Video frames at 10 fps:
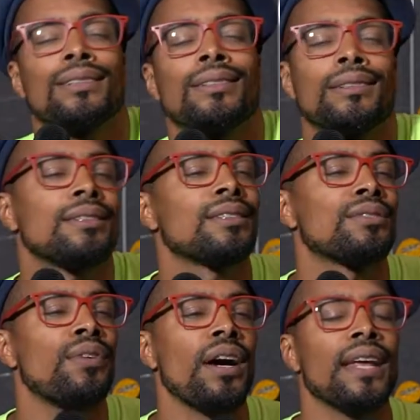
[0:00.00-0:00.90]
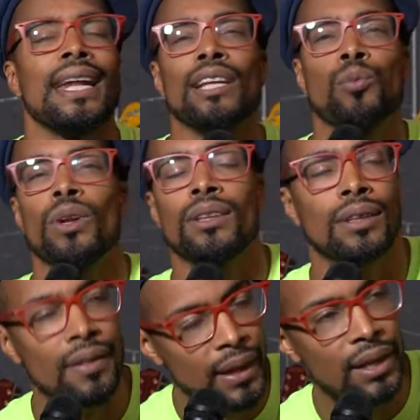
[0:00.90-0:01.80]
It's just fun, and that's what
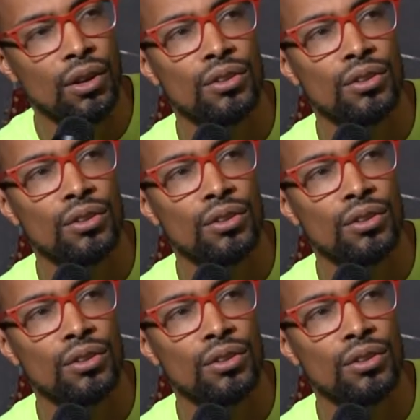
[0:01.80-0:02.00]
the thing is.